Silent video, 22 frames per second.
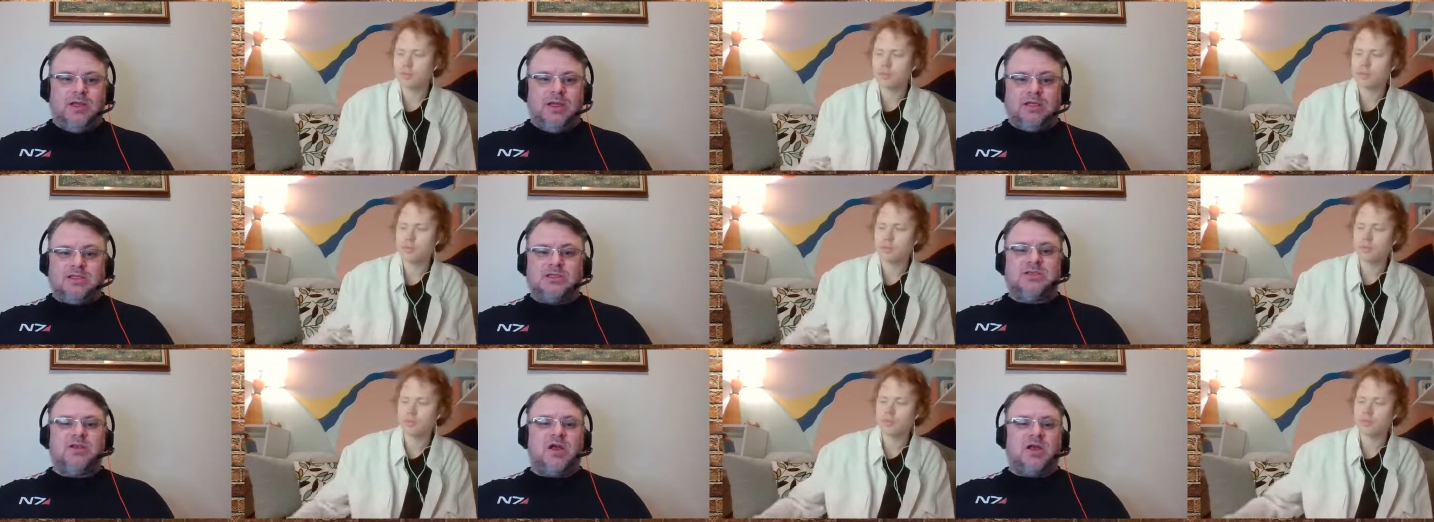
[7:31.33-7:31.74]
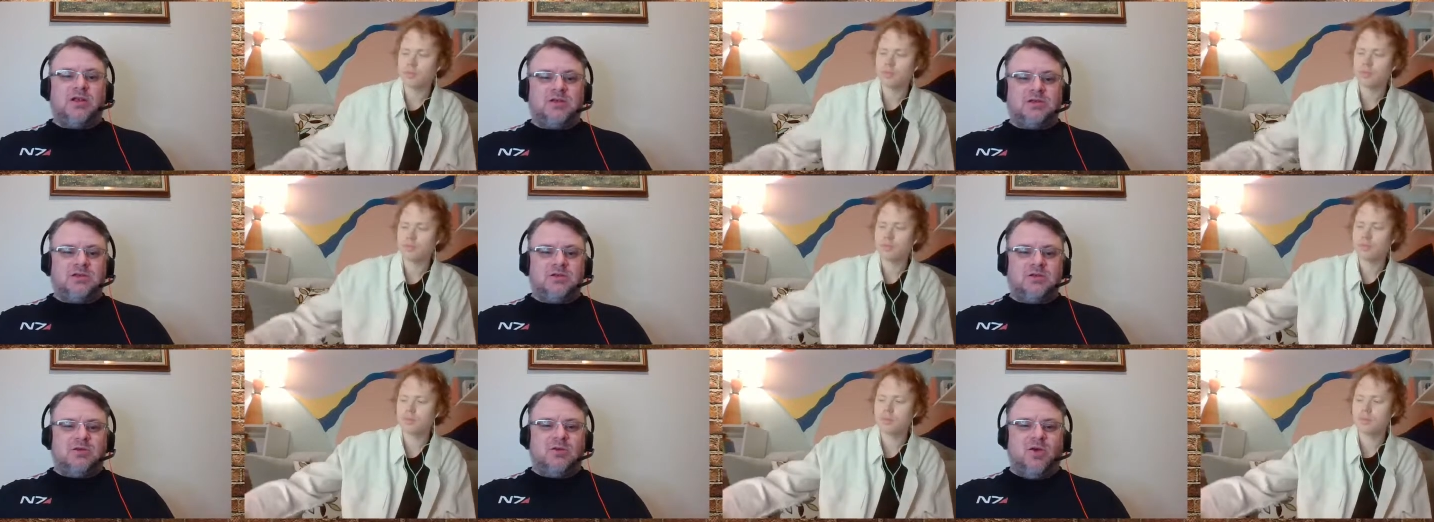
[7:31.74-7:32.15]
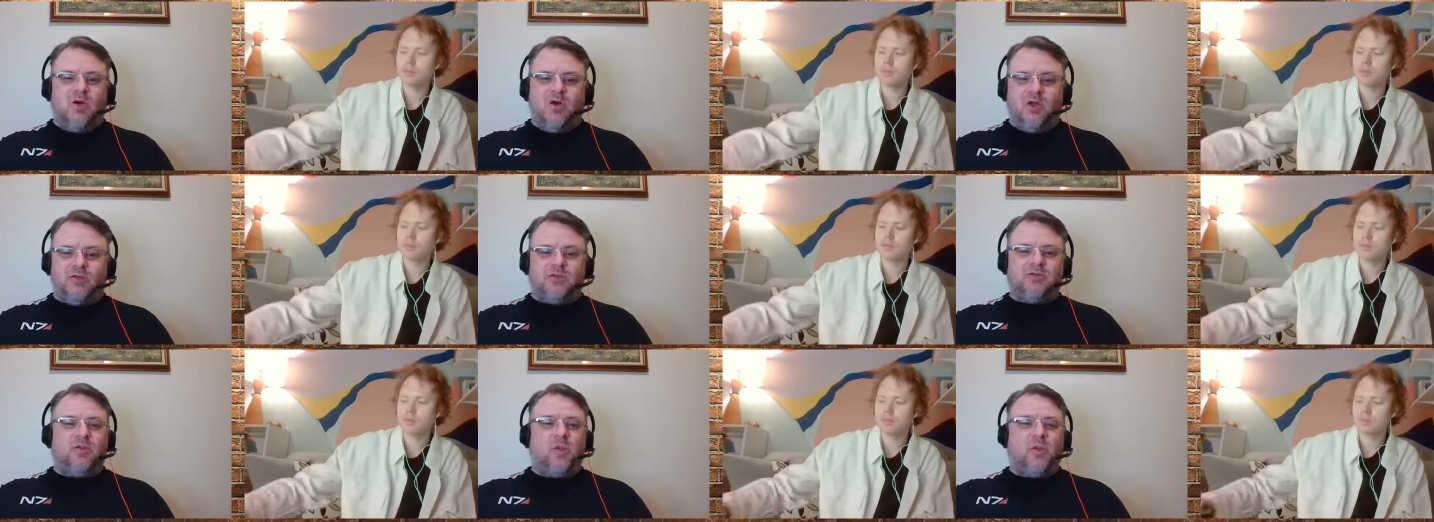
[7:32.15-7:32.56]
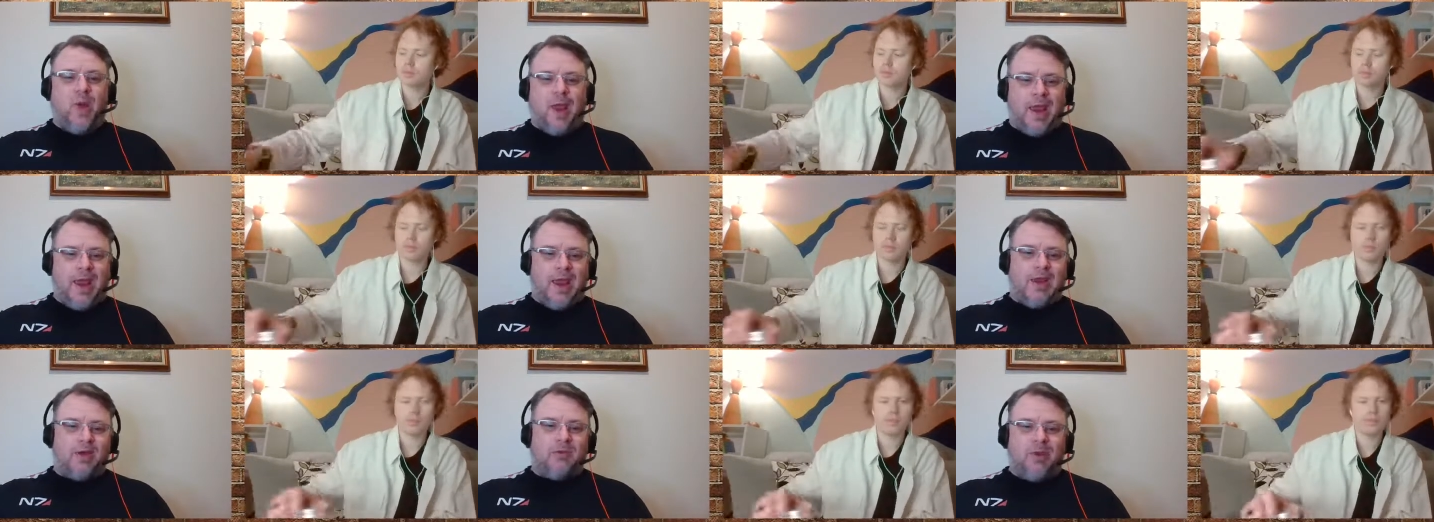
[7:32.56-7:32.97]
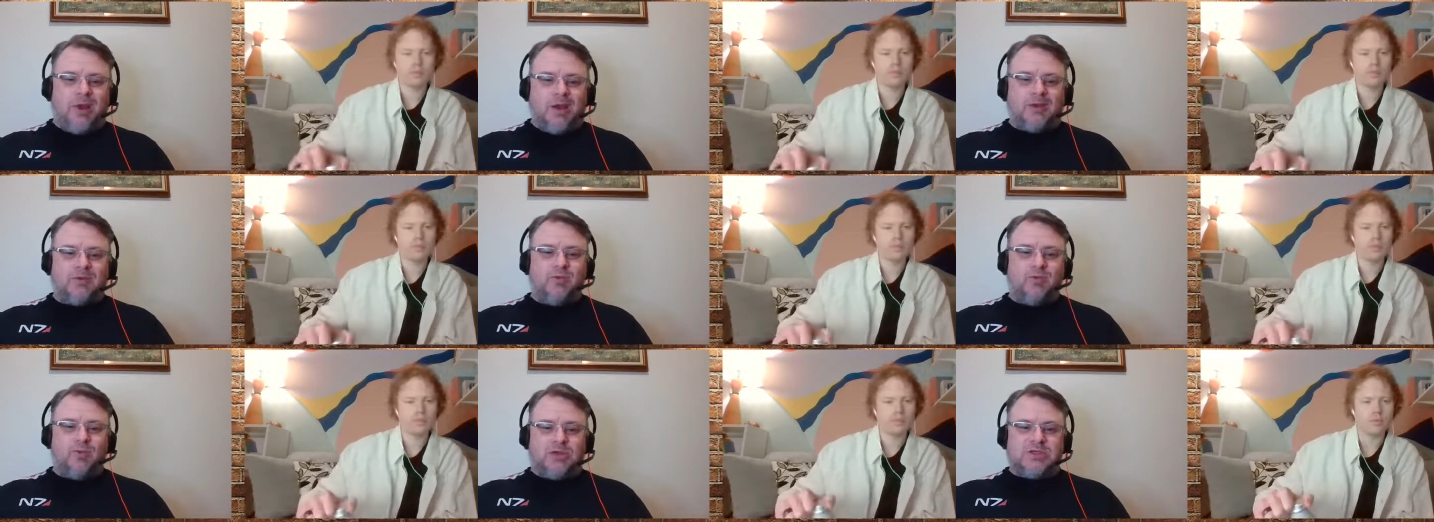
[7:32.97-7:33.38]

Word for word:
Speaker 1: it's not all twang, right?